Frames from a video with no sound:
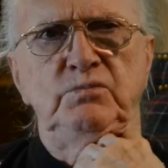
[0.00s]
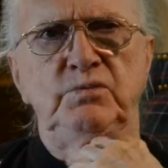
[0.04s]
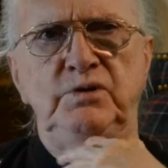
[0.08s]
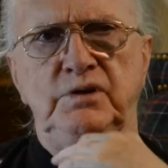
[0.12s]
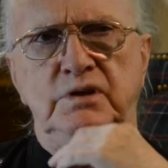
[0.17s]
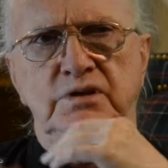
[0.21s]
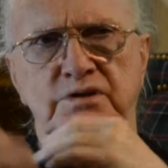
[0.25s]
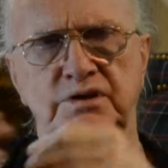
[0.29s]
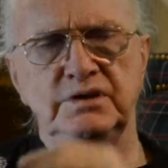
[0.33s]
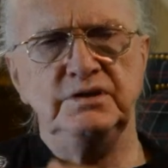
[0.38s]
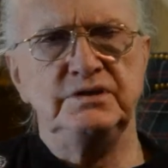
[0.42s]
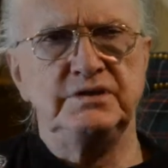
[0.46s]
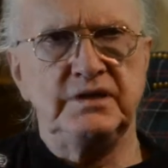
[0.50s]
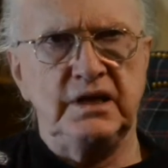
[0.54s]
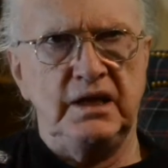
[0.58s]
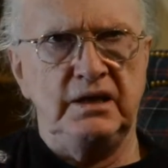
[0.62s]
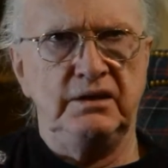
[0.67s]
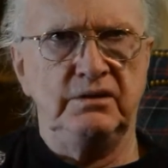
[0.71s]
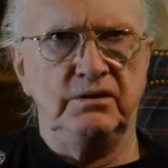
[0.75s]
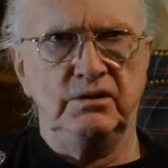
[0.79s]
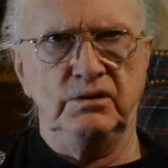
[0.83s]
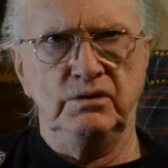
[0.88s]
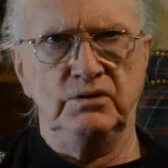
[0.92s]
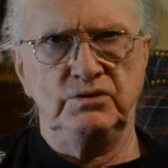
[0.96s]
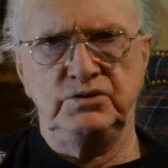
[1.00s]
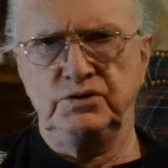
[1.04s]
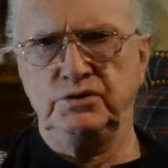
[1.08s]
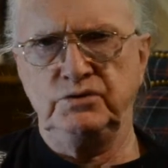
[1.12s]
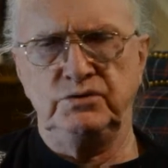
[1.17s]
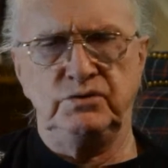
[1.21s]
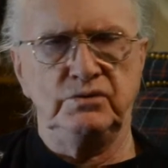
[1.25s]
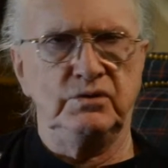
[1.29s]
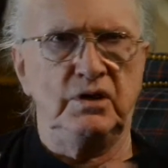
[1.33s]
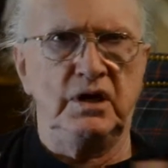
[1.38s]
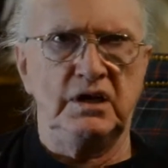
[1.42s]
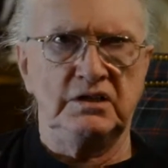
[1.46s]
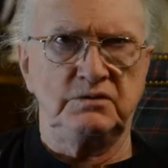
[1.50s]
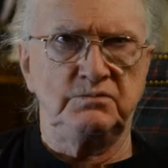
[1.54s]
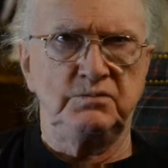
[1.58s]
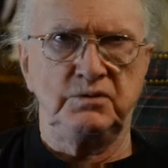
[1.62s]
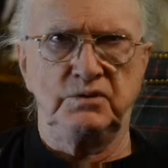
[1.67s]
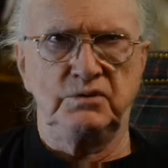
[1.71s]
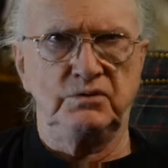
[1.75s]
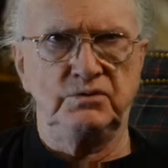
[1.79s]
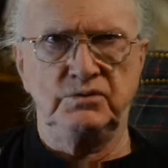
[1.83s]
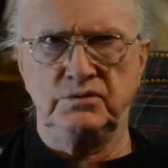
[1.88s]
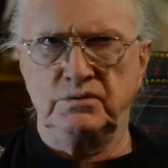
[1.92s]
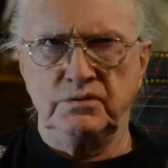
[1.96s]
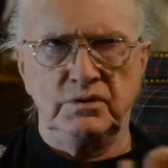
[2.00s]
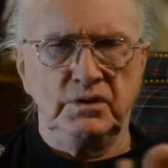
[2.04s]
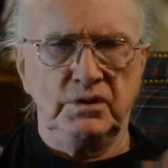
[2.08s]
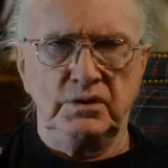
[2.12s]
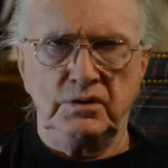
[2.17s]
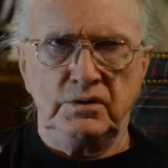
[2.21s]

because inside the Lesotho hospitals